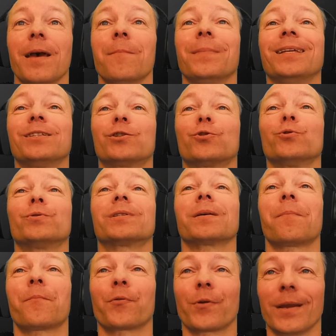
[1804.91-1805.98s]
means to
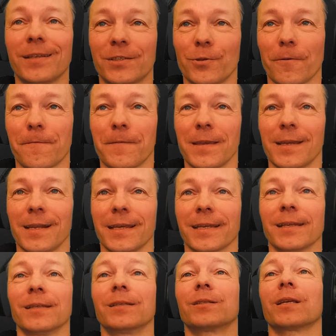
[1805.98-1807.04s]
suppress your
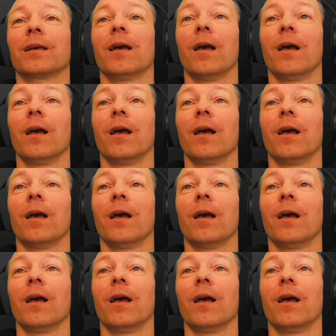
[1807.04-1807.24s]
feelings